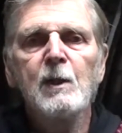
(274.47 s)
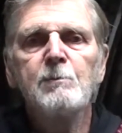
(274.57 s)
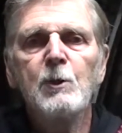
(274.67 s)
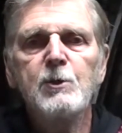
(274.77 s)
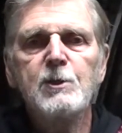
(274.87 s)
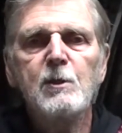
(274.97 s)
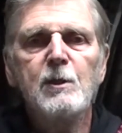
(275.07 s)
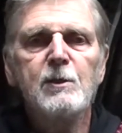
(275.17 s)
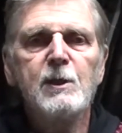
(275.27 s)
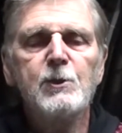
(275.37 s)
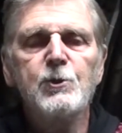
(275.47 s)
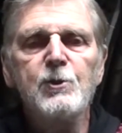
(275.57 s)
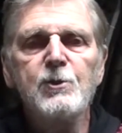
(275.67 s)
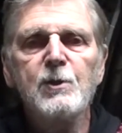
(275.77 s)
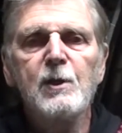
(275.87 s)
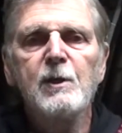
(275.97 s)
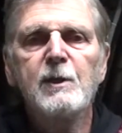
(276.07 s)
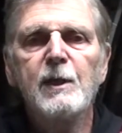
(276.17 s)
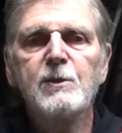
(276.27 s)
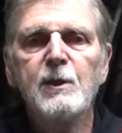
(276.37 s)
Most teachers
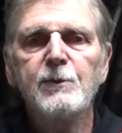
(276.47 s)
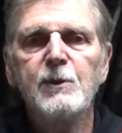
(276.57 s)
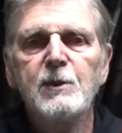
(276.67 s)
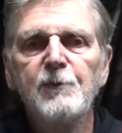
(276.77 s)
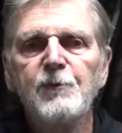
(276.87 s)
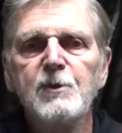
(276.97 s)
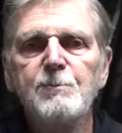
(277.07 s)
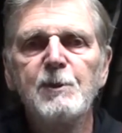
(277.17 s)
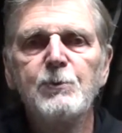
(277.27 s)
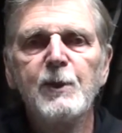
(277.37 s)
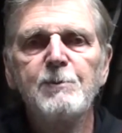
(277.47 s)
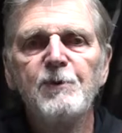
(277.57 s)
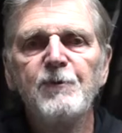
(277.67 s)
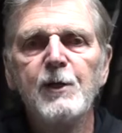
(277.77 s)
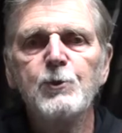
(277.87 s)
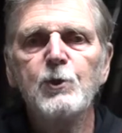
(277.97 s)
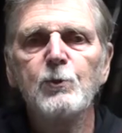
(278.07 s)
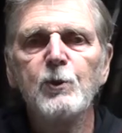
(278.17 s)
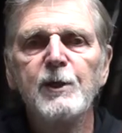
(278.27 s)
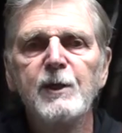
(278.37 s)
can tell the difference between professional
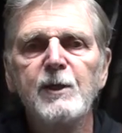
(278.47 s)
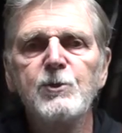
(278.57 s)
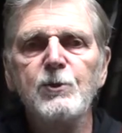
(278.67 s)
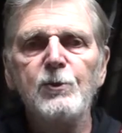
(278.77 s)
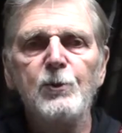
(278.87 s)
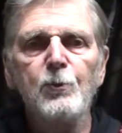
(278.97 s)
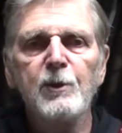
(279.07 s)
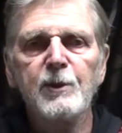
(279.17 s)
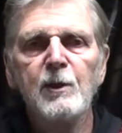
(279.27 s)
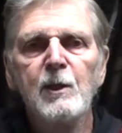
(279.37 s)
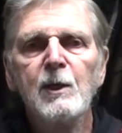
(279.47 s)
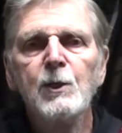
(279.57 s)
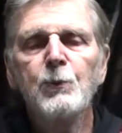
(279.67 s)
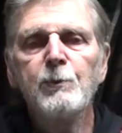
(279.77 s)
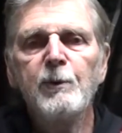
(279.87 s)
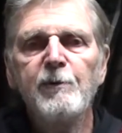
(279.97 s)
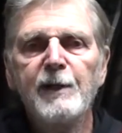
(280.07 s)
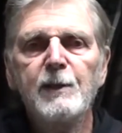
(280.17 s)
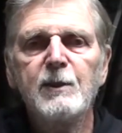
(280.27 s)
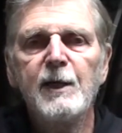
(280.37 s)
work and student work. When we
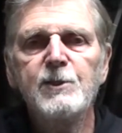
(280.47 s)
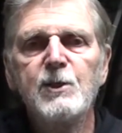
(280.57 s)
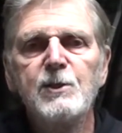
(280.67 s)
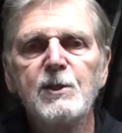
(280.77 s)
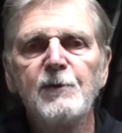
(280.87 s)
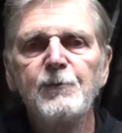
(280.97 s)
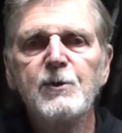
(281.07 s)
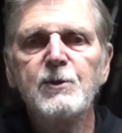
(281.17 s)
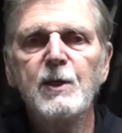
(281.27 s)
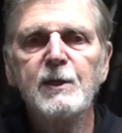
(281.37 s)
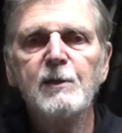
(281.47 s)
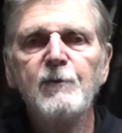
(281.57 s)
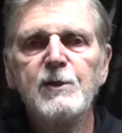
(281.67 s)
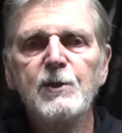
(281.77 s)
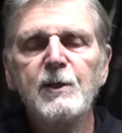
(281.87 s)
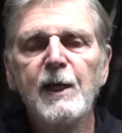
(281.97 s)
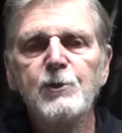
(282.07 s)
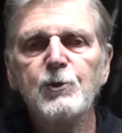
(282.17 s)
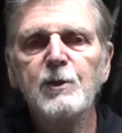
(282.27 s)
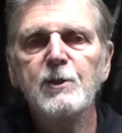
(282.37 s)
recognize this difference, an
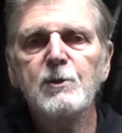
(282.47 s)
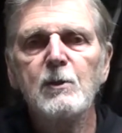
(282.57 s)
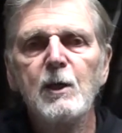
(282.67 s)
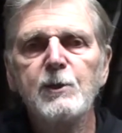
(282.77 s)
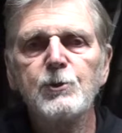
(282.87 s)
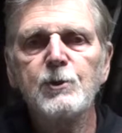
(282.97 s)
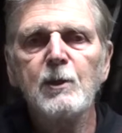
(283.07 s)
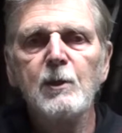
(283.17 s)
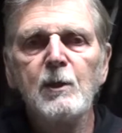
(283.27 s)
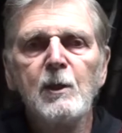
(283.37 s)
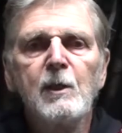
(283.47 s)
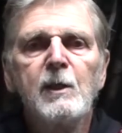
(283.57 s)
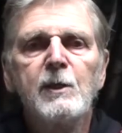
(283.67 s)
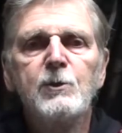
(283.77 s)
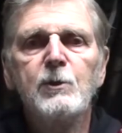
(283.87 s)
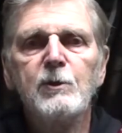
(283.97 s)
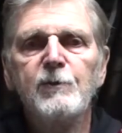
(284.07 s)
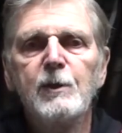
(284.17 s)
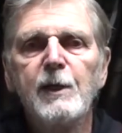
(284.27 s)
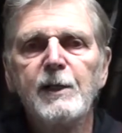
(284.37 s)
investigation is launched. In 2 of
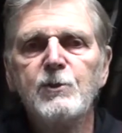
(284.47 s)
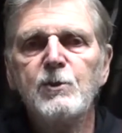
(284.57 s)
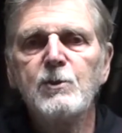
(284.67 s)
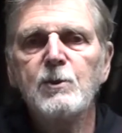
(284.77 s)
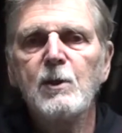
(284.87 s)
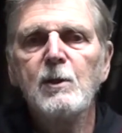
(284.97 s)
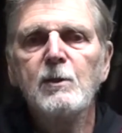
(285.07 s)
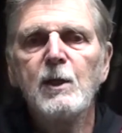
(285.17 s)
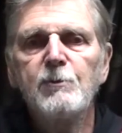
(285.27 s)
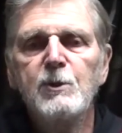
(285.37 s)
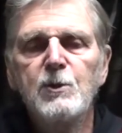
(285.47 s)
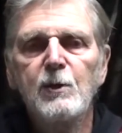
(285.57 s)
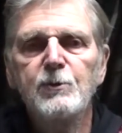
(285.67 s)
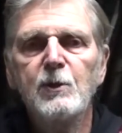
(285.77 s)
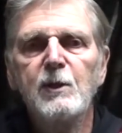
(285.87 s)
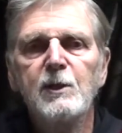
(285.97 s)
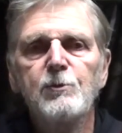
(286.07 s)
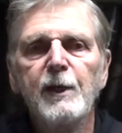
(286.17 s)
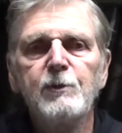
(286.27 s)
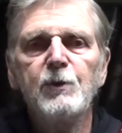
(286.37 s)
the cases, they resulted in
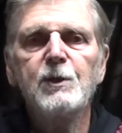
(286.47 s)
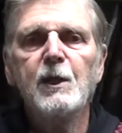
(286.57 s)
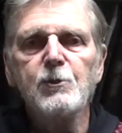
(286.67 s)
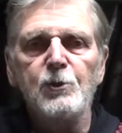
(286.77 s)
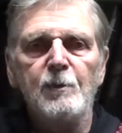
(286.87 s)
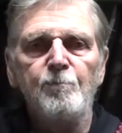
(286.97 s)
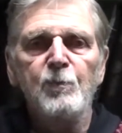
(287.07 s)
grade reduction